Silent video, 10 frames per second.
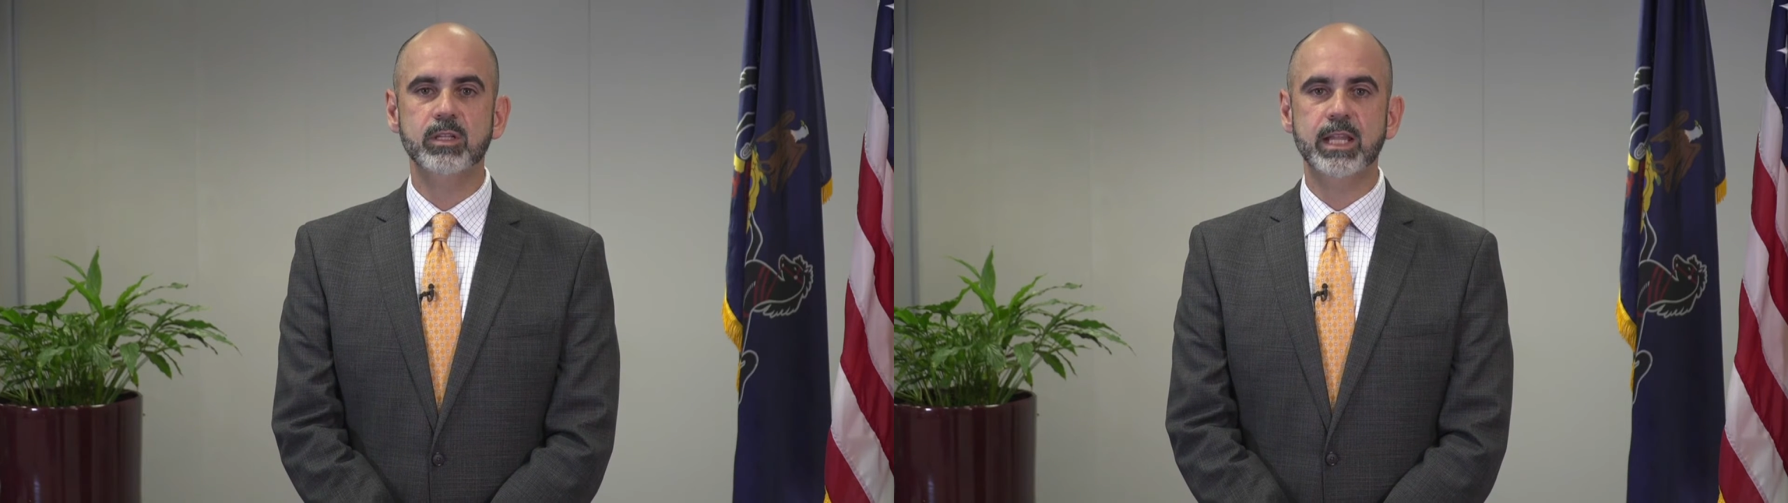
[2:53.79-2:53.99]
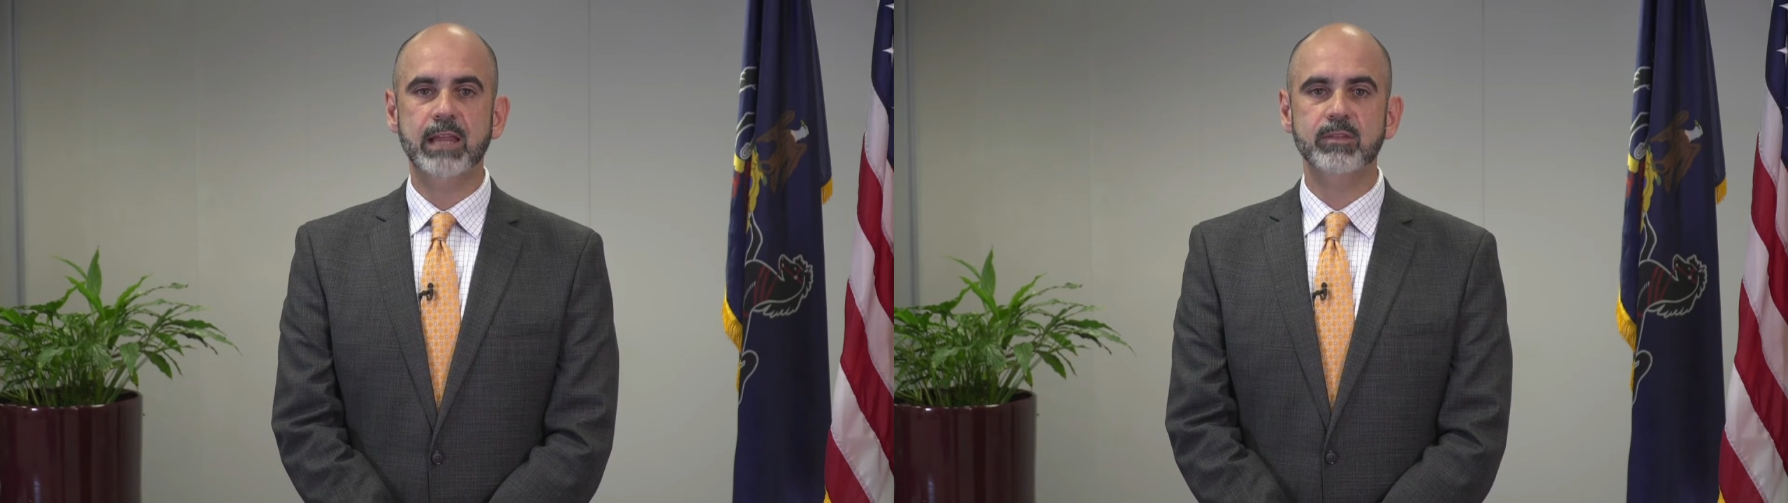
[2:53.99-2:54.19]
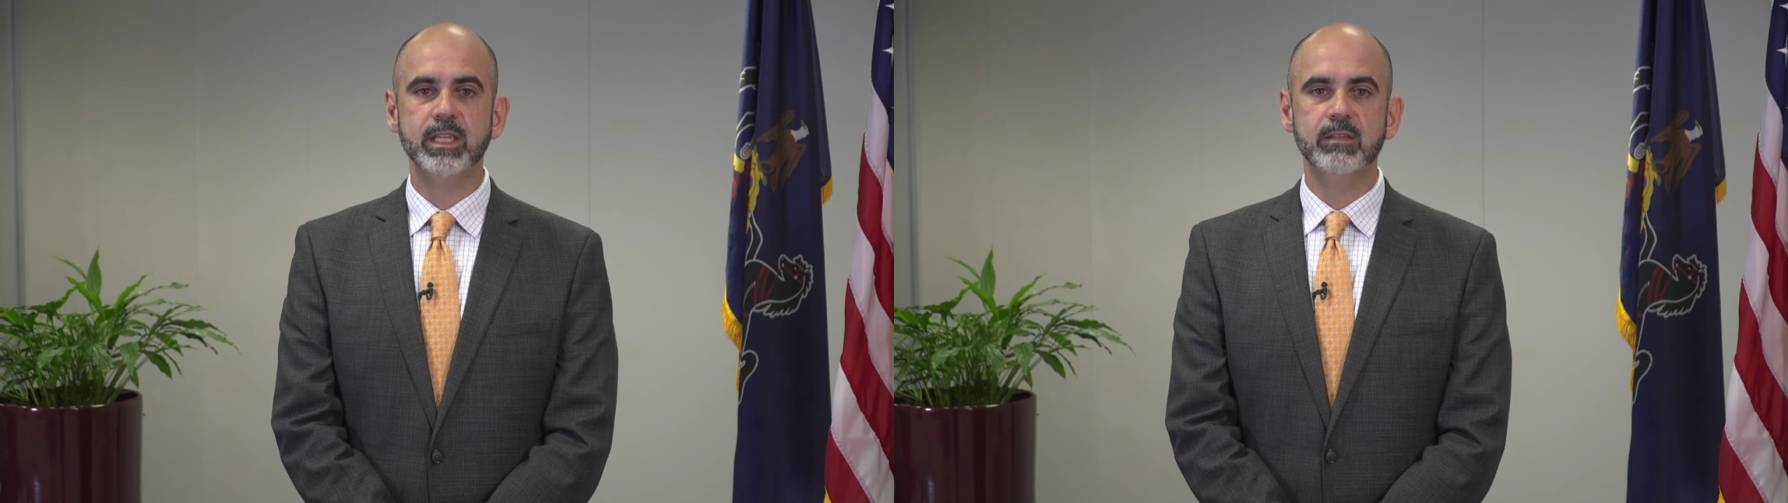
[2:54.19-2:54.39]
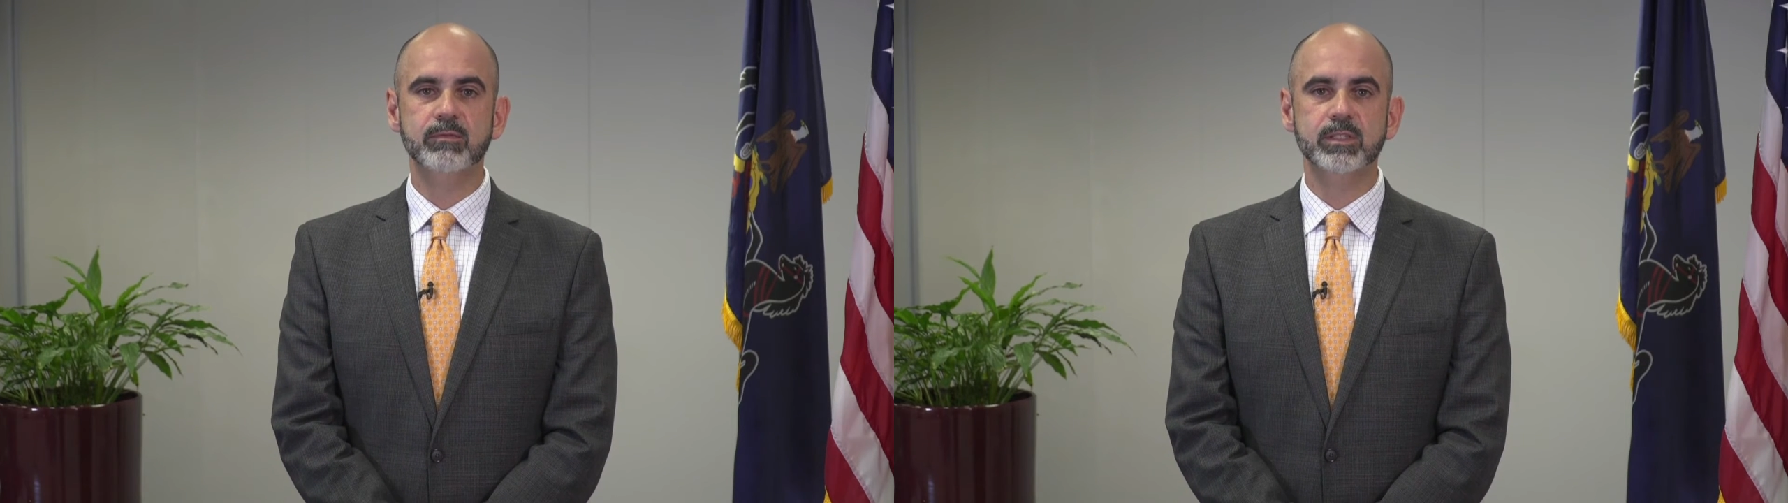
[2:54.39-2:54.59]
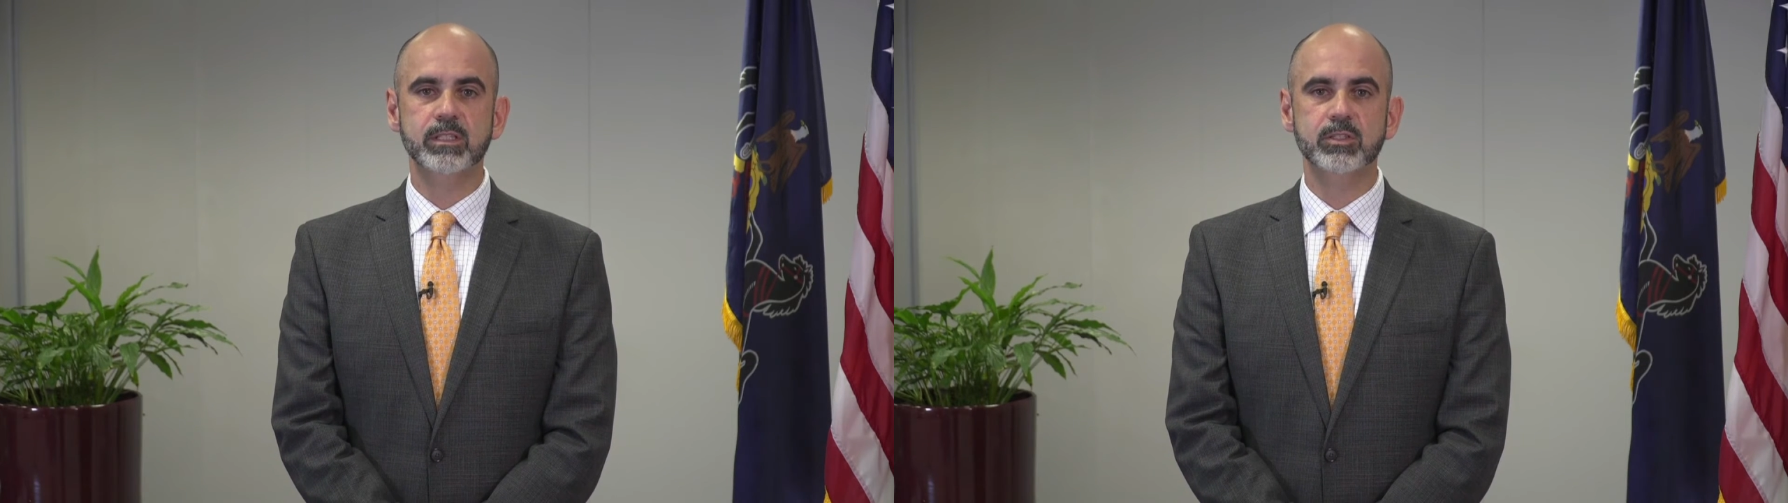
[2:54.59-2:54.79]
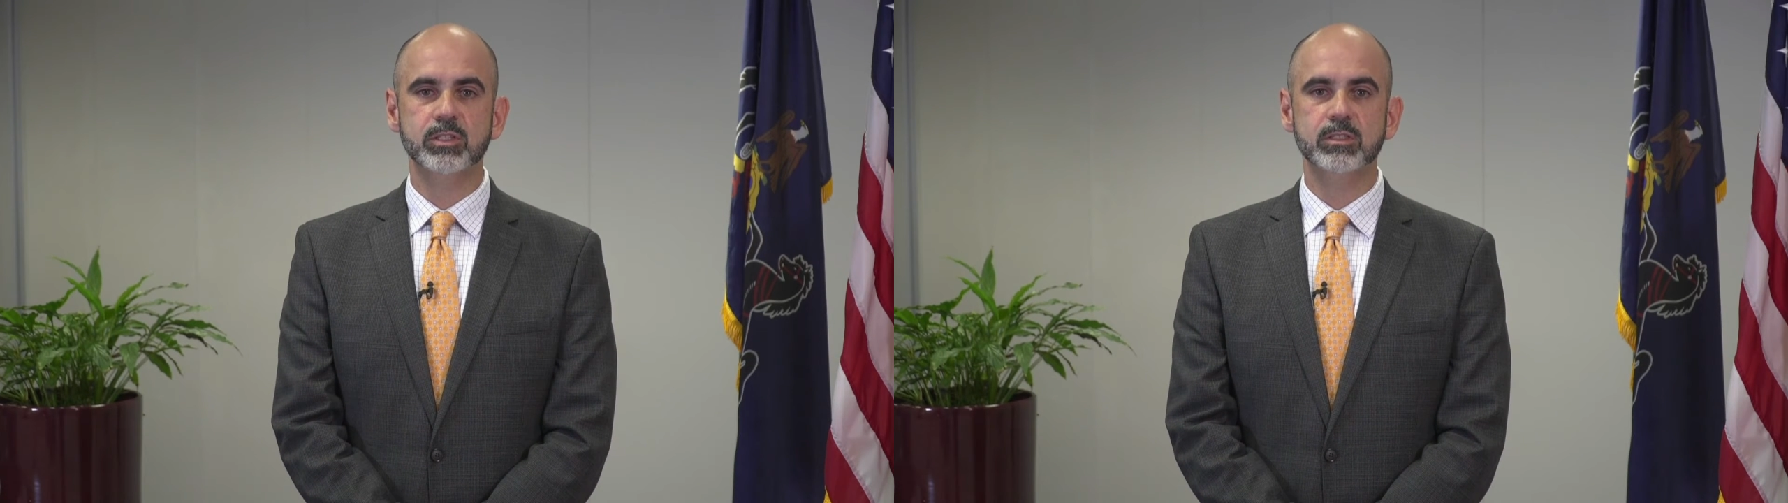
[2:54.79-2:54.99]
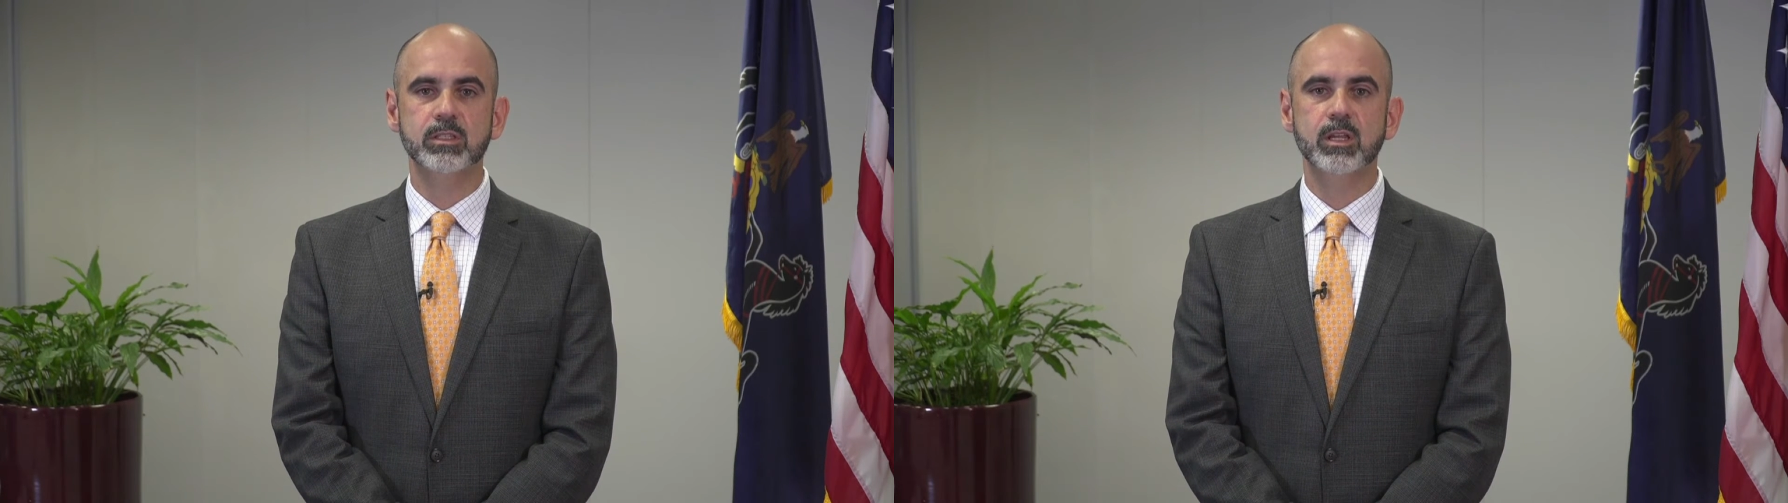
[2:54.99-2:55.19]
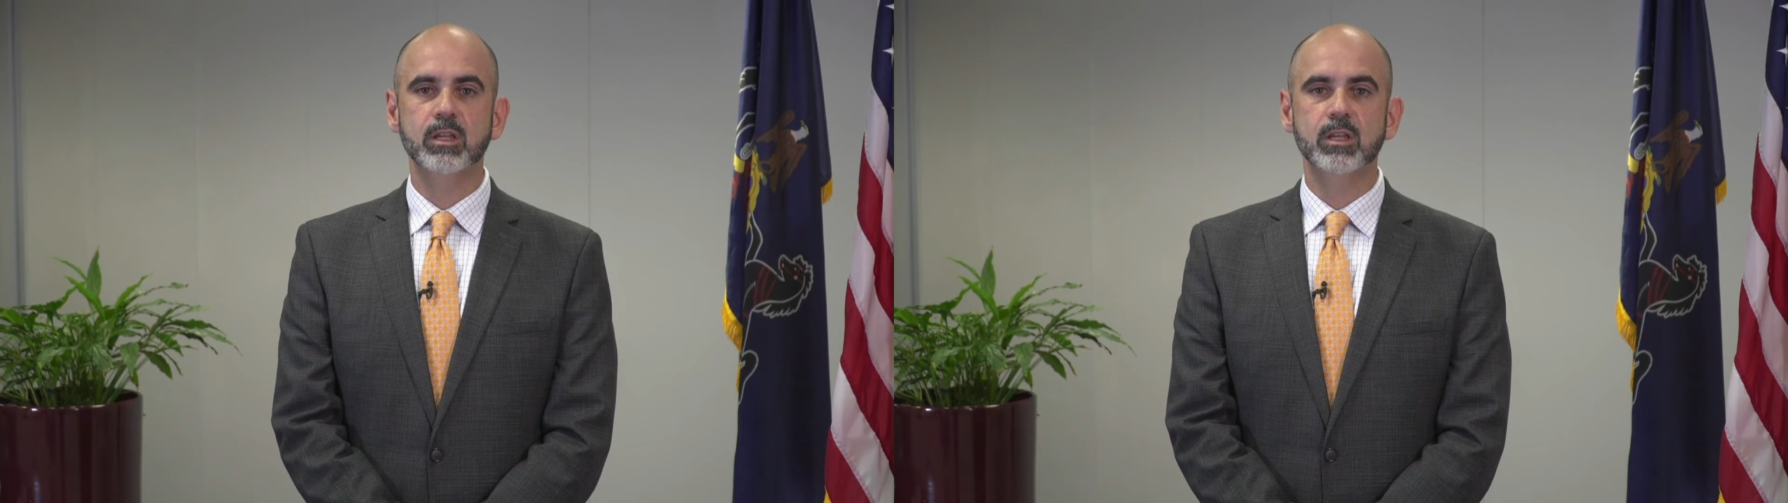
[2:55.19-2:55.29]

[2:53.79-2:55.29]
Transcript: to navigate physicians